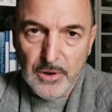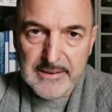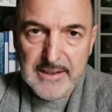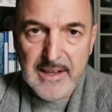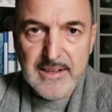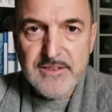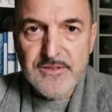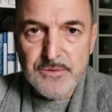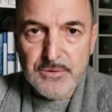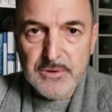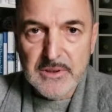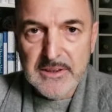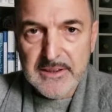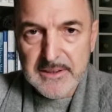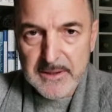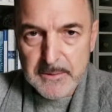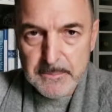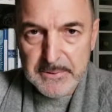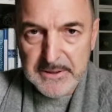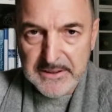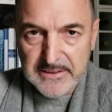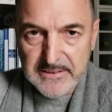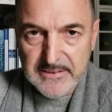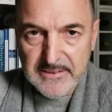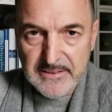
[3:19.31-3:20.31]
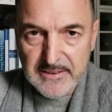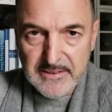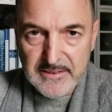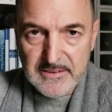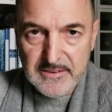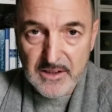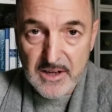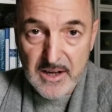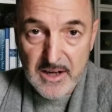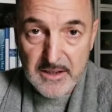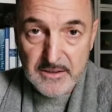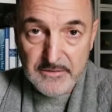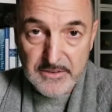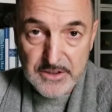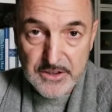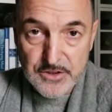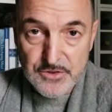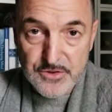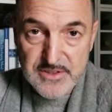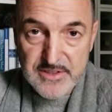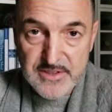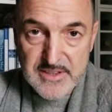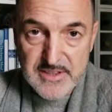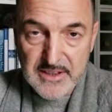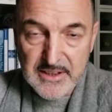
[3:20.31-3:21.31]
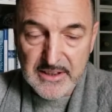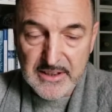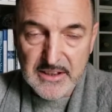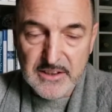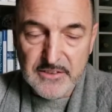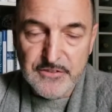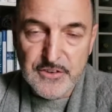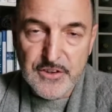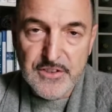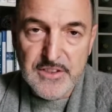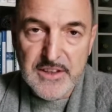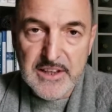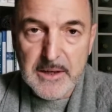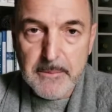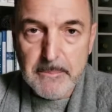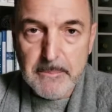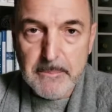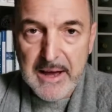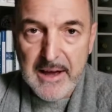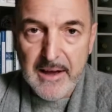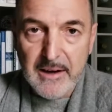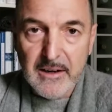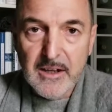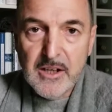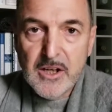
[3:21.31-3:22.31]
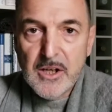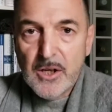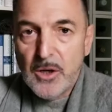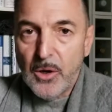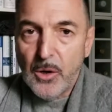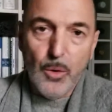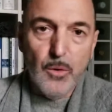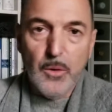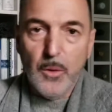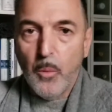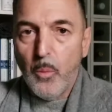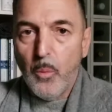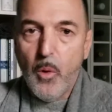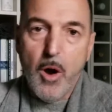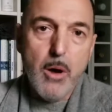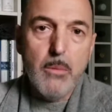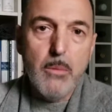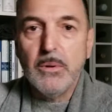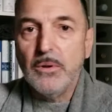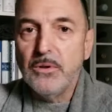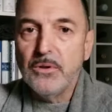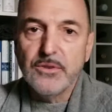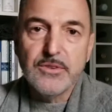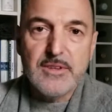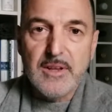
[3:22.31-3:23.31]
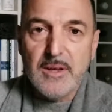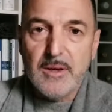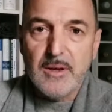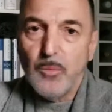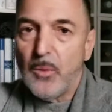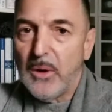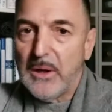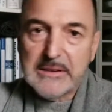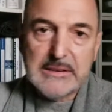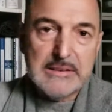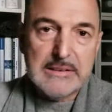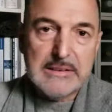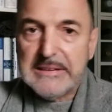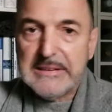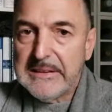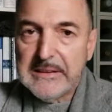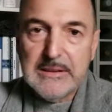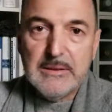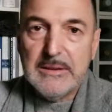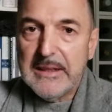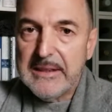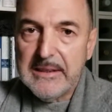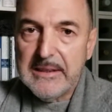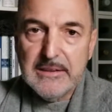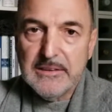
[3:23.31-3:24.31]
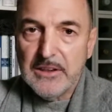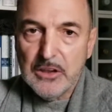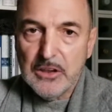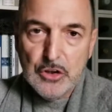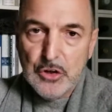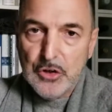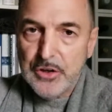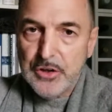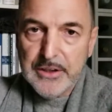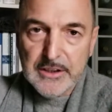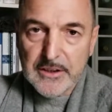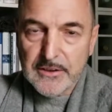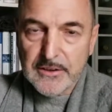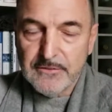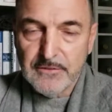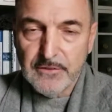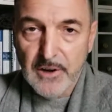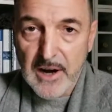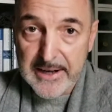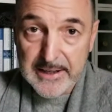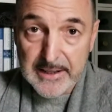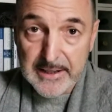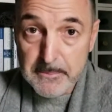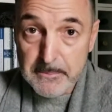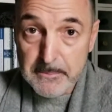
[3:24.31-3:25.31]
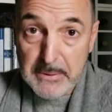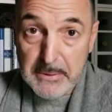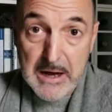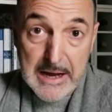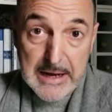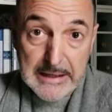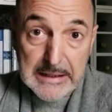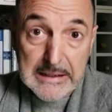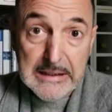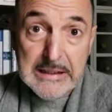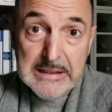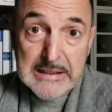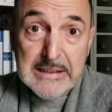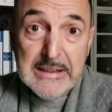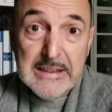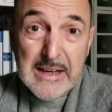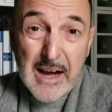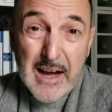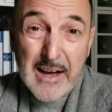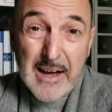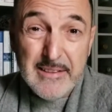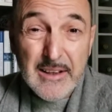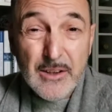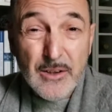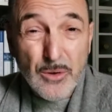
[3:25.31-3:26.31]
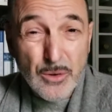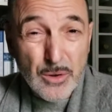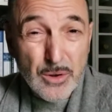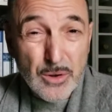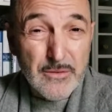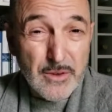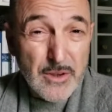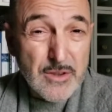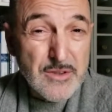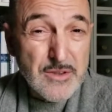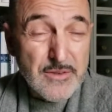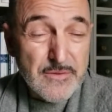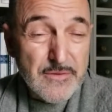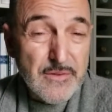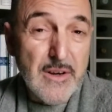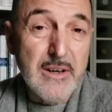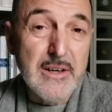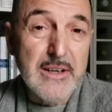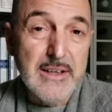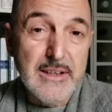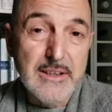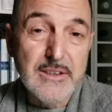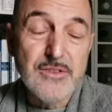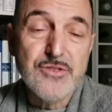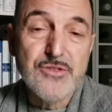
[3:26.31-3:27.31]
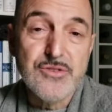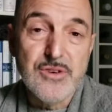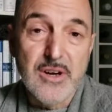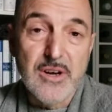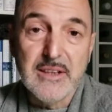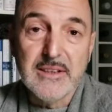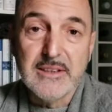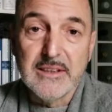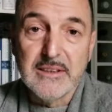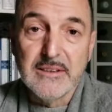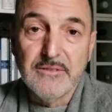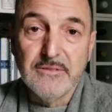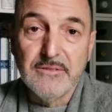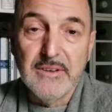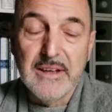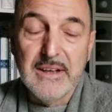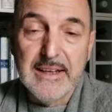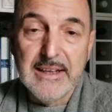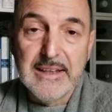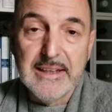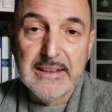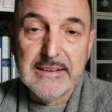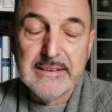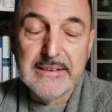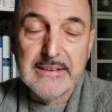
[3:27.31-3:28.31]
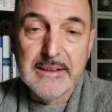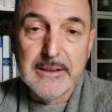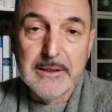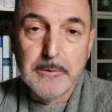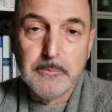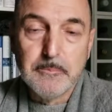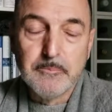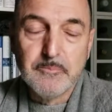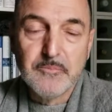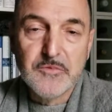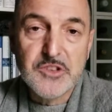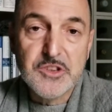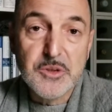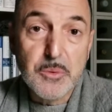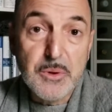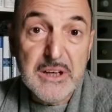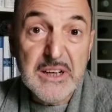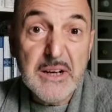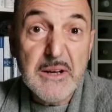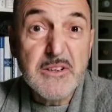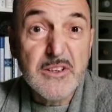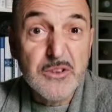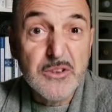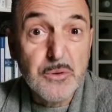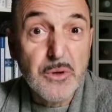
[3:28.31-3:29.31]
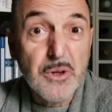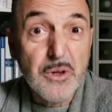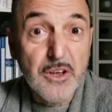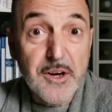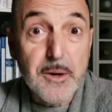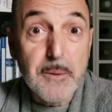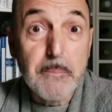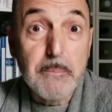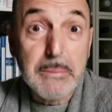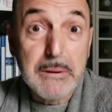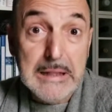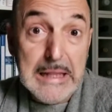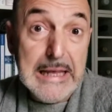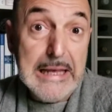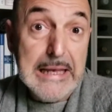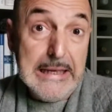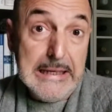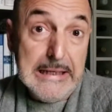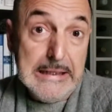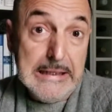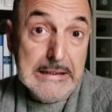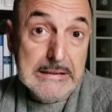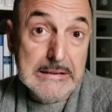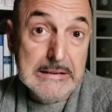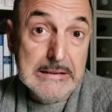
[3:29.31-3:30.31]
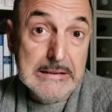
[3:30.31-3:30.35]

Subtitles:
That's really the piece that's kind of interesting. And if you think about all the wobbles that one did in the learning of riding a bike, I think all of those are very instructive. And so we're going to do a lot of playing.